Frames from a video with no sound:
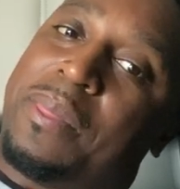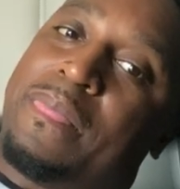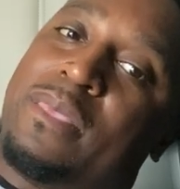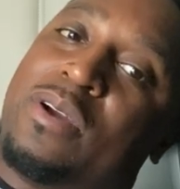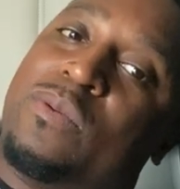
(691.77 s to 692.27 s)

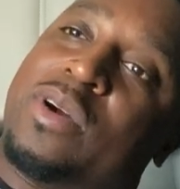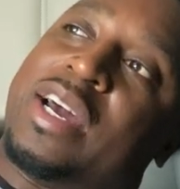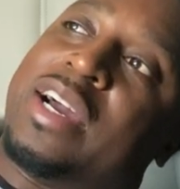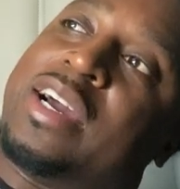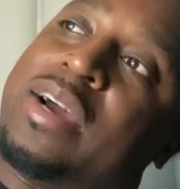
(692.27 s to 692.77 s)
You know, when
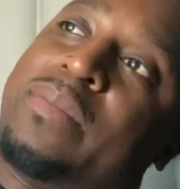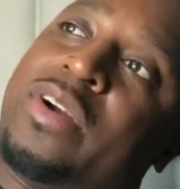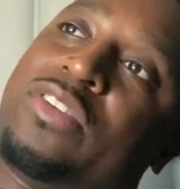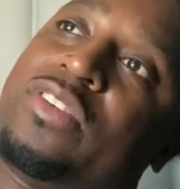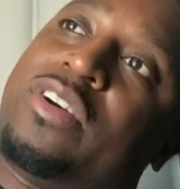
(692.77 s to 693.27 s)
I got
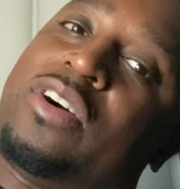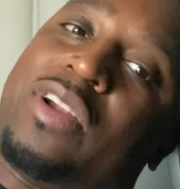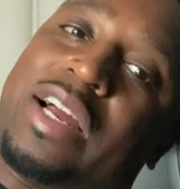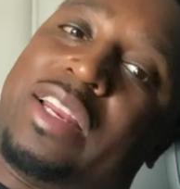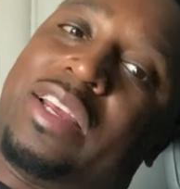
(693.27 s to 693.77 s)
my truck,
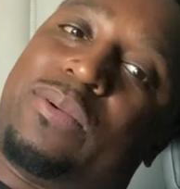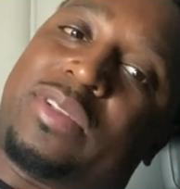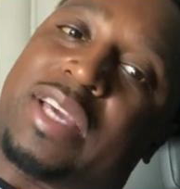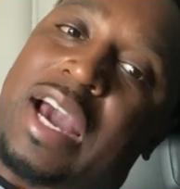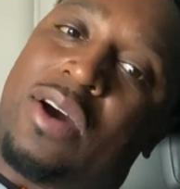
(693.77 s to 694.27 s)
all I did
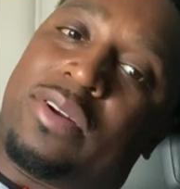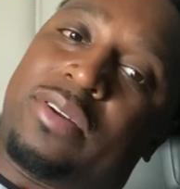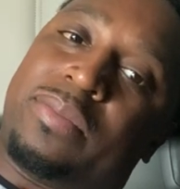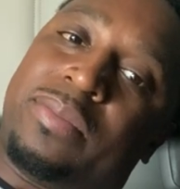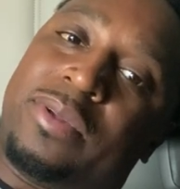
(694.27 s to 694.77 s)
was counted
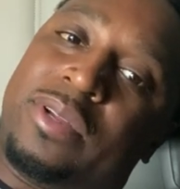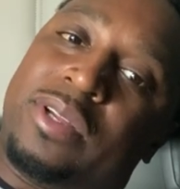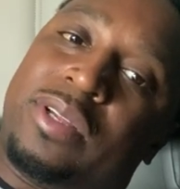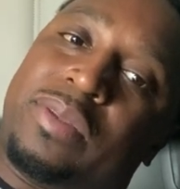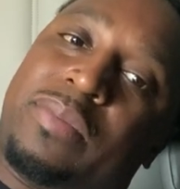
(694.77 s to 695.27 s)

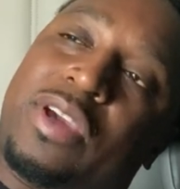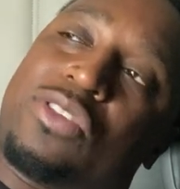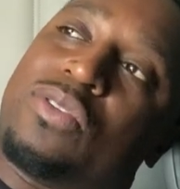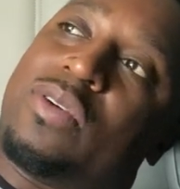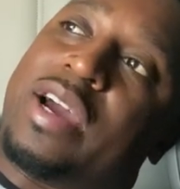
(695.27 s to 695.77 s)
them to make
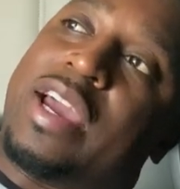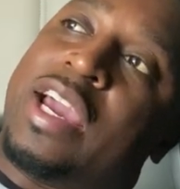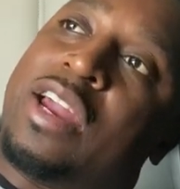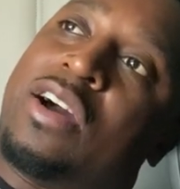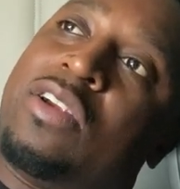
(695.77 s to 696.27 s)
sure I
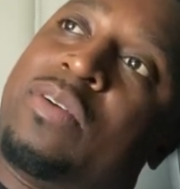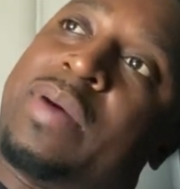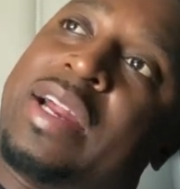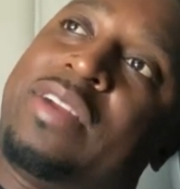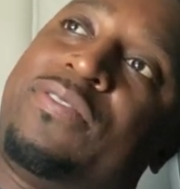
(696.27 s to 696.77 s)
had all of them.
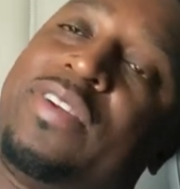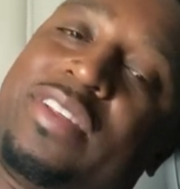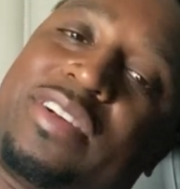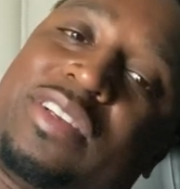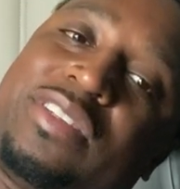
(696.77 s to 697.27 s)
I didn't
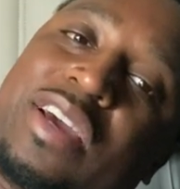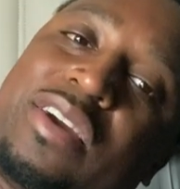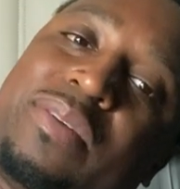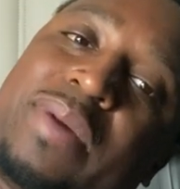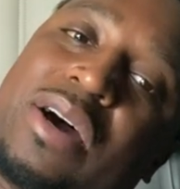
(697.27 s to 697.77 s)
physically
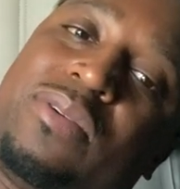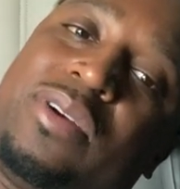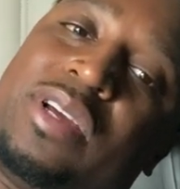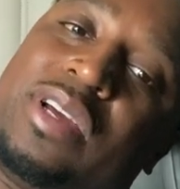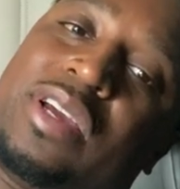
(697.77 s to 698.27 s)
take them out
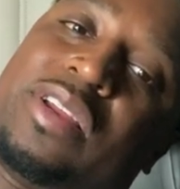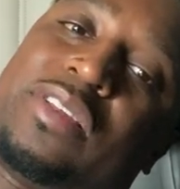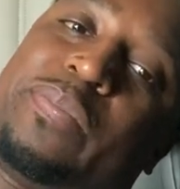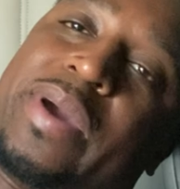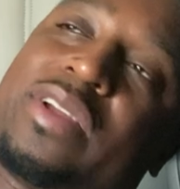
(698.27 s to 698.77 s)
and
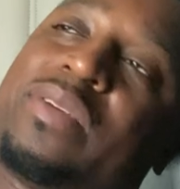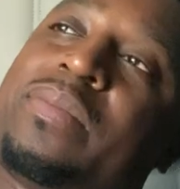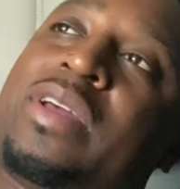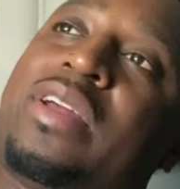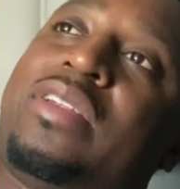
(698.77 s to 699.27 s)
inspect
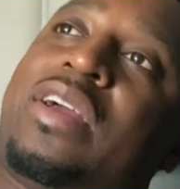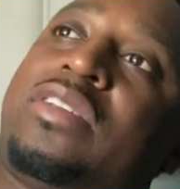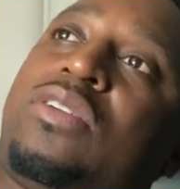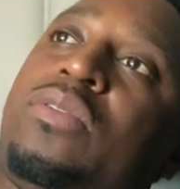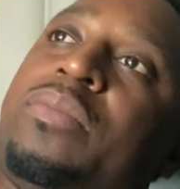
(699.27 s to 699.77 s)
them, and
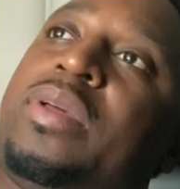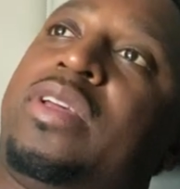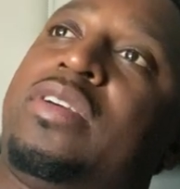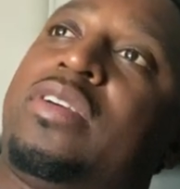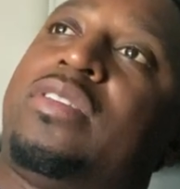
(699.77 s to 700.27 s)
that's on
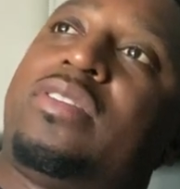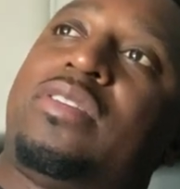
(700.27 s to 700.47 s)
me, because